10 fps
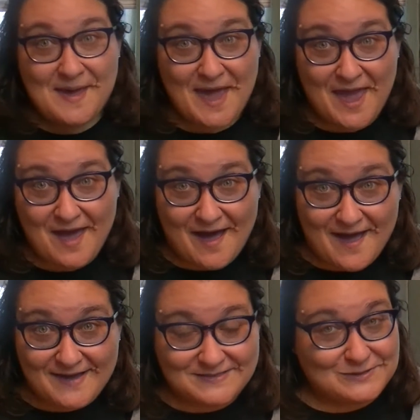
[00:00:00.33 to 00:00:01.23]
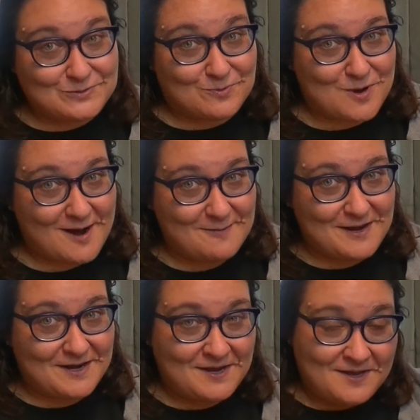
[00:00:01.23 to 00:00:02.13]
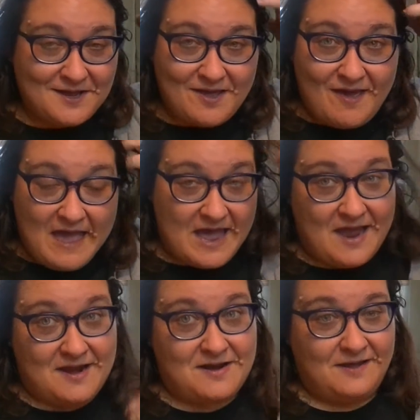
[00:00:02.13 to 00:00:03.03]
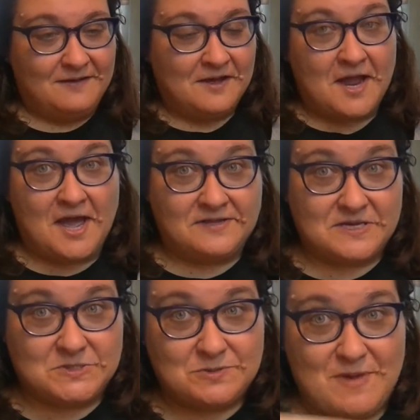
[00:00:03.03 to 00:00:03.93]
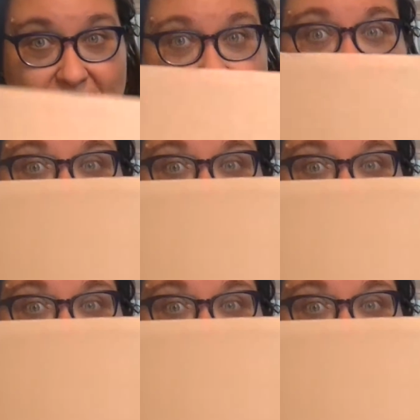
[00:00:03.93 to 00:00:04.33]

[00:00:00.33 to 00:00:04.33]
Hey guys, it's Robin, and I got this amazing